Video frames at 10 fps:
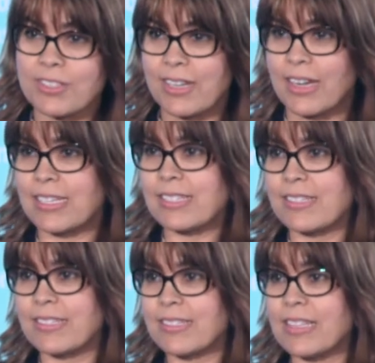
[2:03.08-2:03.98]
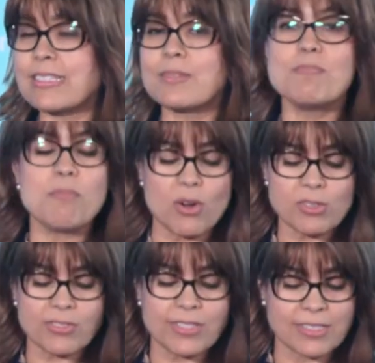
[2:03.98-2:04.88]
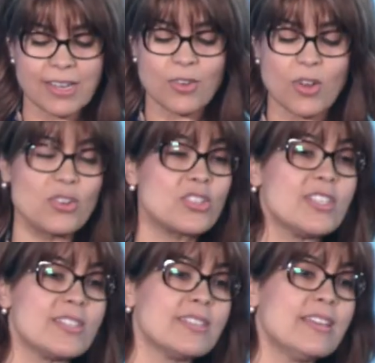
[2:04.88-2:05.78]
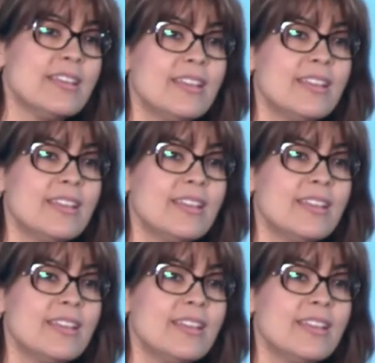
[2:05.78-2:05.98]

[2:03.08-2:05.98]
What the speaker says: to recognize that most of the technologies